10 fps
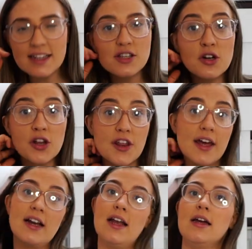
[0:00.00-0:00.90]
that's another
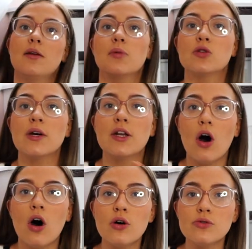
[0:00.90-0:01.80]
thing, like between
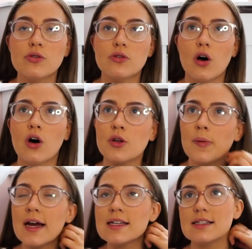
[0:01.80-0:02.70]
all all the
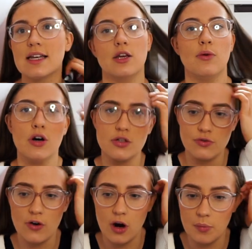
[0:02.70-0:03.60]
places that you order
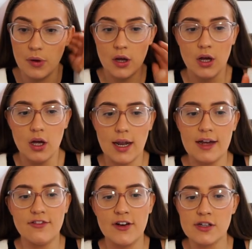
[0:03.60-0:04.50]
from,
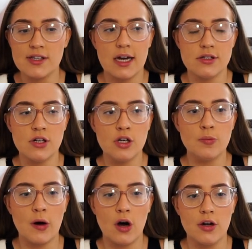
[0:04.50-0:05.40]
like first size
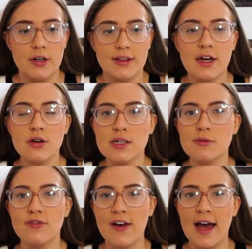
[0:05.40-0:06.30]
newborn, they all seem
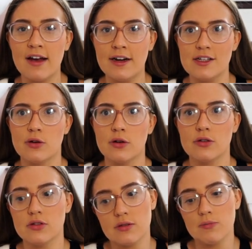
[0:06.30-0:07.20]
to vary.
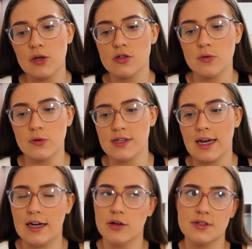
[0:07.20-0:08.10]
So most of them will
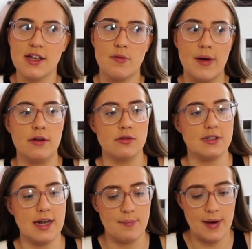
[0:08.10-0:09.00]
say like up to seven pounds, up
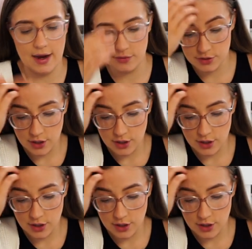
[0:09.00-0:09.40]
to ten pounds.